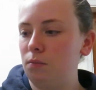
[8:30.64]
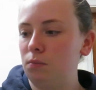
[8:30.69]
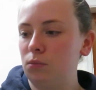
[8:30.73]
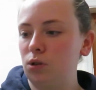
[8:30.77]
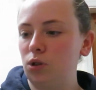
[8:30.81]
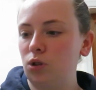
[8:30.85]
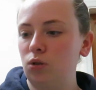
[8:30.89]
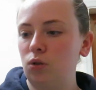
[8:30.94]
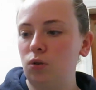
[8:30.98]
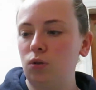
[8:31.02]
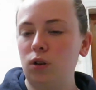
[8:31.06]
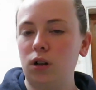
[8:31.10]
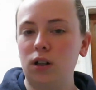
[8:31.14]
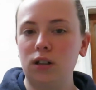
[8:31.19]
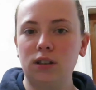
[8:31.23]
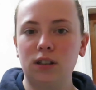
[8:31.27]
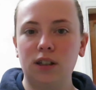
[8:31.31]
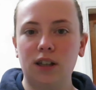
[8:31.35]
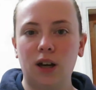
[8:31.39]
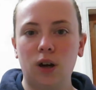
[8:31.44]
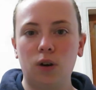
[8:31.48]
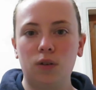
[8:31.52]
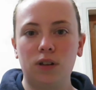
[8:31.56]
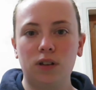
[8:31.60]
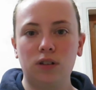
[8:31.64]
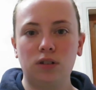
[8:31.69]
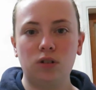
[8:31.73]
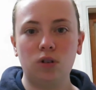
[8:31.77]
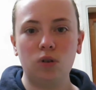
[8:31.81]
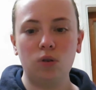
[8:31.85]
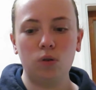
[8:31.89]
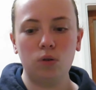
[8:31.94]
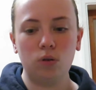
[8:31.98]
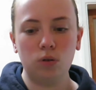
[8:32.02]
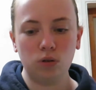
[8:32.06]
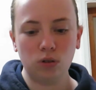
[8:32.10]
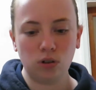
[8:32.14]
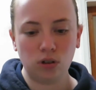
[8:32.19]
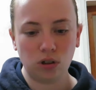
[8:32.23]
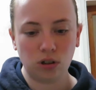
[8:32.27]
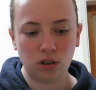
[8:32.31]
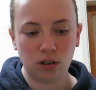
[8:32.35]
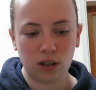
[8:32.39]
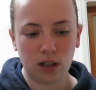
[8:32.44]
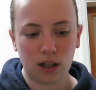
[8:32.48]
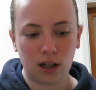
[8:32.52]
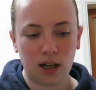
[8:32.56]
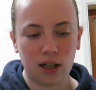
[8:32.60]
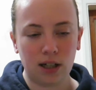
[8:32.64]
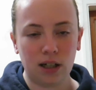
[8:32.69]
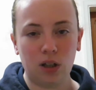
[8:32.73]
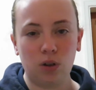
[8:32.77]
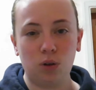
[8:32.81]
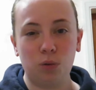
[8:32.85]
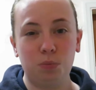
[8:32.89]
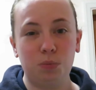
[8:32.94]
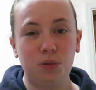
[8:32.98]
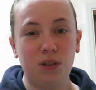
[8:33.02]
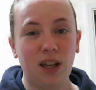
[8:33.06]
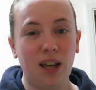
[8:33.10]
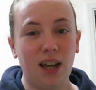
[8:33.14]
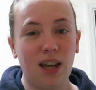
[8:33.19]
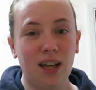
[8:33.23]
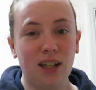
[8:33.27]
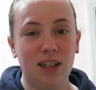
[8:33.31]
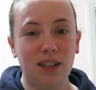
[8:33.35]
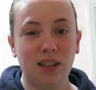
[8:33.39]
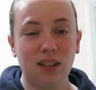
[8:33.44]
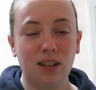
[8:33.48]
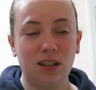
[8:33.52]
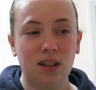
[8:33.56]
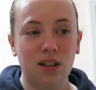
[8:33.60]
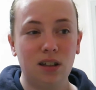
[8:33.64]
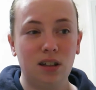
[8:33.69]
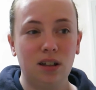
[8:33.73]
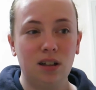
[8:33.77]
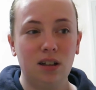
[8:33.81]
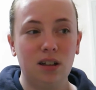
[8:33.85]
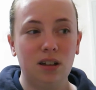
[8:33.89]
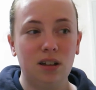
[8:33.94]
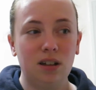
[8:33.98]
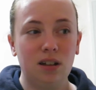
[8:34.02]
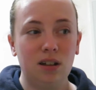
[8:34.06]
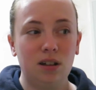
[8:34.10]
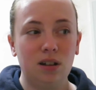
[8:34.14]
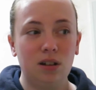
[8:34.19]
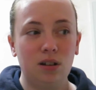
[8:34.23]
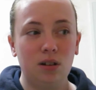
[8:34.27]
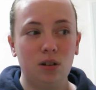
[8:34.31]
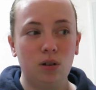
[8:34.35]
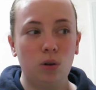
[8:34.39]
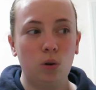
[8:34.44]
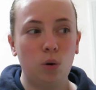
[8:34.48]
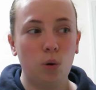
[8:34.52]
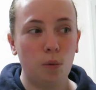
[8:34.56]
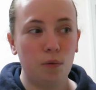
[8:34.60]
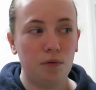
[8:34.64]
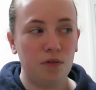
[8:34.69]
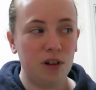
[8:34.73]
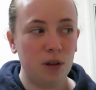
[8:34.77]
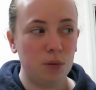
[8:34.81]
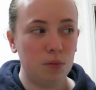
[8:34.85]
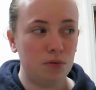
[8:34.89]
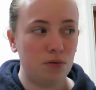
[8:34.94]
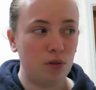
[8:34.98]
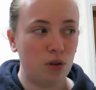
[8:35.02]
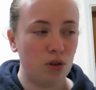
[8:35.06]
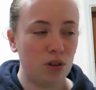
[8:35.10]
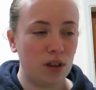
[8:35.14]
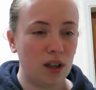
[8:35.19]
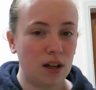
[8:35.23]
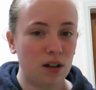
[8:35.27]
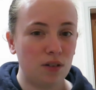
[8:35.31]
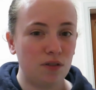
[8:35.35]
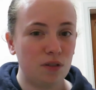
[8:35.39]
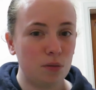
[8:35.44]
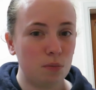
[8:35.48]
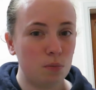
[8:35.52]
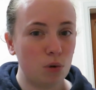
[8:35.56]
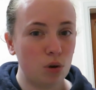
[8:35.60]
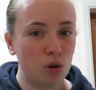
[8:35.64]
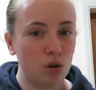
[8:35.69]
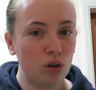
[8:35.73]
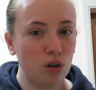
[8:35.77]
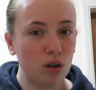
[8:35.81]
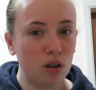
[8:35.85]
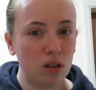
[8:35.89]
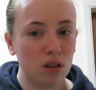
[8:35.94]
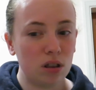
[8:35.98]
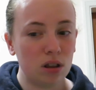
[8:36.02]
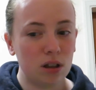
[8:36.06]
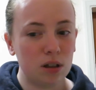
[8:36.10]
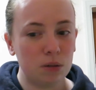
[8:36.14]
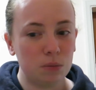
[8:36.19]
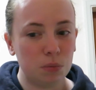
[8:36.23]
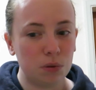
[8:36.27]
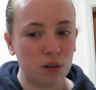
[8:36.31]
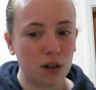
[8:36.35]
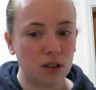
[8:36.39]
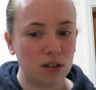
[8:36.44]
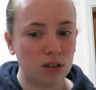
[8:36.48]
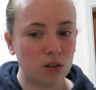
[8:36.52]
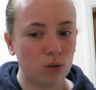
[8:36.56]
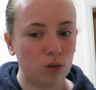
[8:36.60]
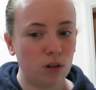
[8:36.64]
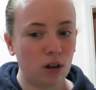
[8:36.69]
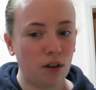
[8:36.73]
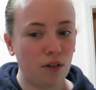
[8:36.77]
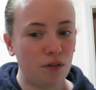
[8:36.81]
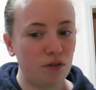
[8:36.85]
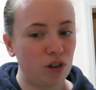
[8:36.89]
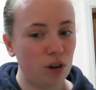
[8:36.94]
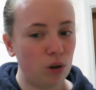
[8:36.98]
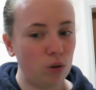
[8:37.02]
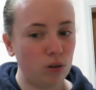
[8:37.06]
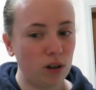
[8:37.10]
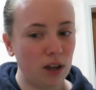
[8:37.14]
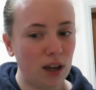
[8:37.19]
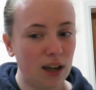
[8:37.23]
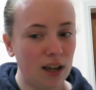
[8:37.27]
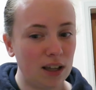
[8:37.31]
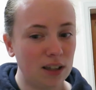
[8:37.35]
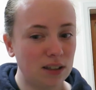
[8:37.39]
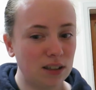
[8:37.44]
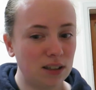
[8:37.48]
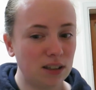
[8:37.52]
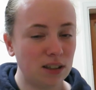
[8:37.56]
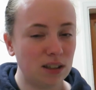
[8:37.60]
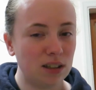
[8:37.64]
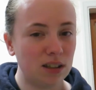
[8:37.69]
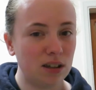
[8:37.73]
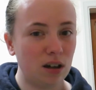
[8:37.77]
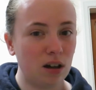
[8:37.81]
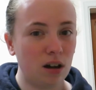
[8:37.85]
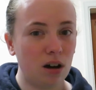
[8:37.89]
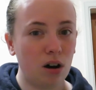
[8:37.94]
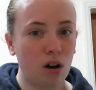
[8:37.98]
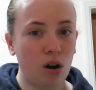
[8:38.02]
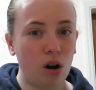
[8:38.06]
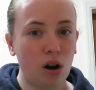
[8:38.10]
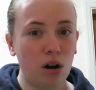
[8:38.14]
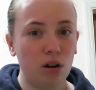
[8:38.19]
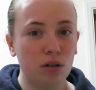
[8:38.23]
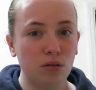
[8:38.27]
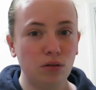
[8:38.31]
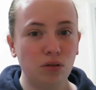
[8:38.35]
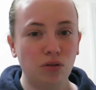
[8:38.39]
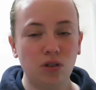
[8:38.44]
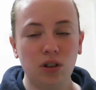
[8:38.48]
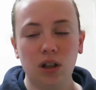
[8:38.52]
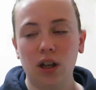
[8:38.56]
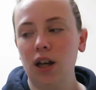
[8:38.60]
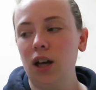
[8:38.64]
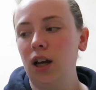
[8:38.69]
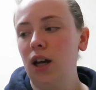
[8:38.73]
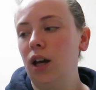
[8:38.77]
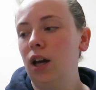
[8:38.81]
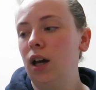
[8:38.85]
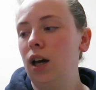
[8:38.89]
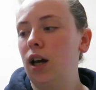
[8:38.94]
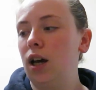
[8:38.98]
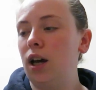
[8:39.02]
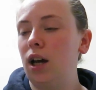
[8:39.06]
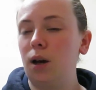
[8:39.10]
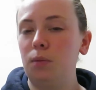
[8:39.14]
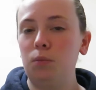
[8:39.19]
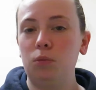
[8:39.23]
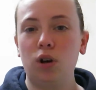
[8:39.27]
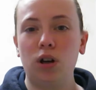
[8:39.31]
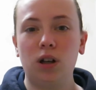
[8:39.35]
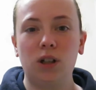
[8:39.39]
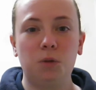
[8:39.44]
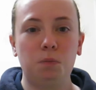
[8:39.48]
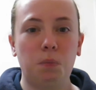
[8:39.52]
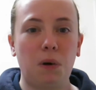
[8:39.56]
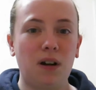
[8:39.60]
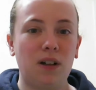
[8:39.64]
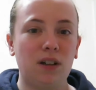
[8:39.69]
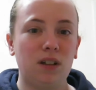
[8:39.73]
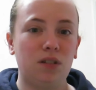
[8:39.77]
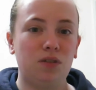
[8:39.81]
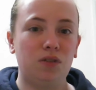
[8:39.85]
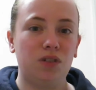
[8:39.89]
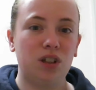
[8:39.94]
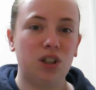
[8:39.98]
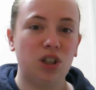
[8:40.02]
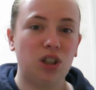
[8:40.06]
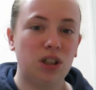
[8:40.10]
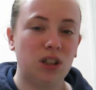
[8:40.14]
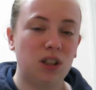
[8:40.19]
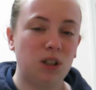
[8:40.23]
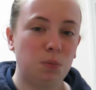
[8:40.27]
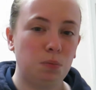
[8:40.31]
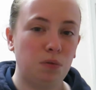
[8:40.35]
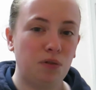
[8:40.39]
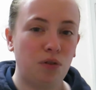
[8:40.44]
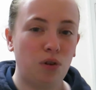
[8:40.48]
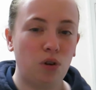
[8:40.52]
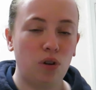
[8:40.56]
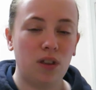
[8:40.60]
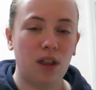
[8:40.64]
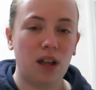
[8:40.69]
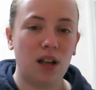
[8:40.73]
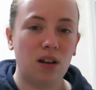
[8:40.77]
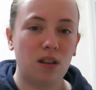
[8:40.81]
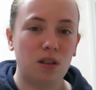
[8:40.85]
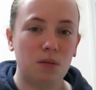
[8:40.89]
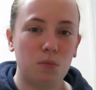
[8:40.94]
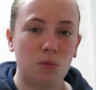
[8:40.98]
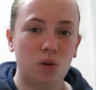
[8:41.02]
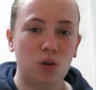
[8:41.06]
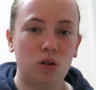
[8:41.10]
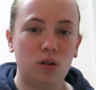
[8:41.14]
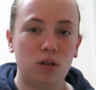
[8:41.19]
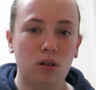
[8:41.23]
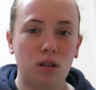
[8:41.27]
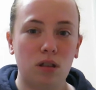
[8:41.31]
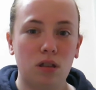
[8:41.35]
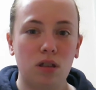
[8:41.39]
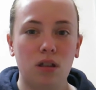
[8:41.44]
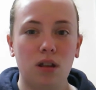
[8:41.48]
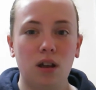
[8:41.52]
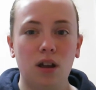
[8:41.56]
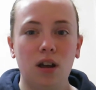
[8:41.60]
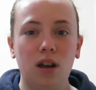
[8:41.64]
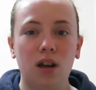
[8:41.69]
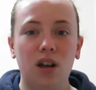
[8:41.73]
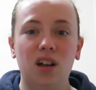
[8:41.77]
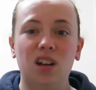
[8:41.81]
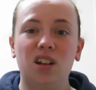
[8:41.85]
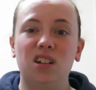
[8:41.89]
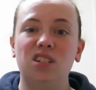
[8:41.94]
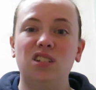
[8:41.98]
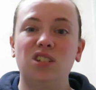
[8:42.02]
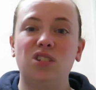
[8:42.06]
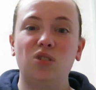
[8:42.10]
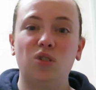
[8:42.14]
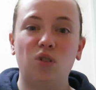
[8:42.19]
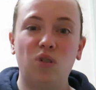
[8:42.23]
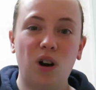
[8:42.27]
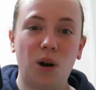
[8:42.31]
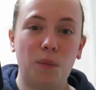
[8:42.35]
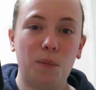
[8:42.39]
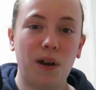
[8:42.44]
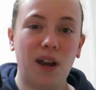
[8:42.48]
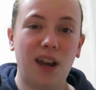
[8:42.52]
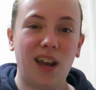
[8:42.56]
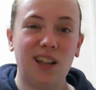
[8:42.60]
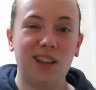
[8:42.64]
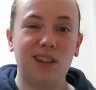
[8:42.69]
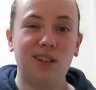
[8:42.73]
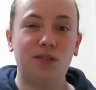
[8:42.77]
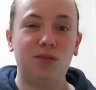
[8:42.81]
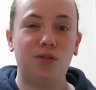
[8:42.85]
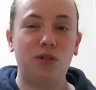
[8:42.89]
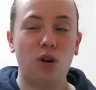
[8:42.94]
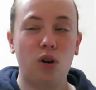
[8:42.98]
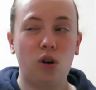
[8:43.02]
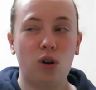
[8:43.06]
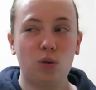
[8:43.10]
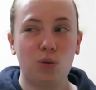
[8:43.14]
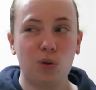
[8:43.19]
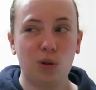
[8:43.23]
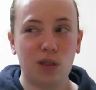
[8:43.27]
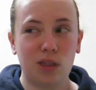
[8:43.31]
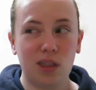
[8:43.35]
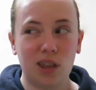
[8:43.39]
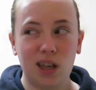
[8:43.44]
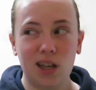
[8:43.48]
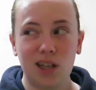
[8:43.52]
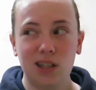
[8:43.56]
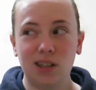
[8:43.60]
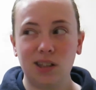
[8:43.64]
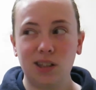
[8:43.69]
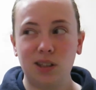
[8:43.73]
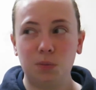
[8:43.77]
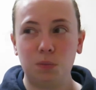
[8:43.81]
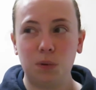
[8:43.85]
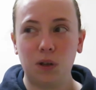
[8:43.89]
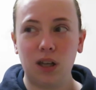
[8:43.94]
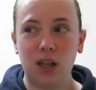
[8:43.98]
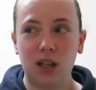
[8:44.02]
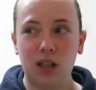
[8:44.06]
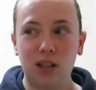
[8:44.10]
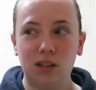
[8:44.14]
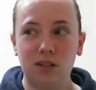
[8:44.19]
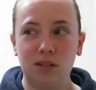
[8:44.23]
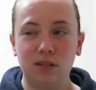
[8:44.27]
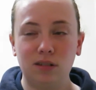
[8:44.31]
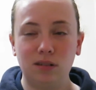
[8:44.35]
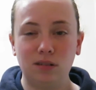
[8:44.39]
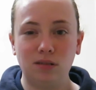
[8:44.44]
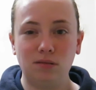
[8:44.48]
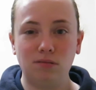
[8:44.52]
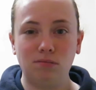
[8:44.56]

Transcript: So I'll see how this goes, and I'll update hopefully before the end of the month, because it's only a few days off. I'm not expecting to finish this before the end of the month, so I might end the vlog with this being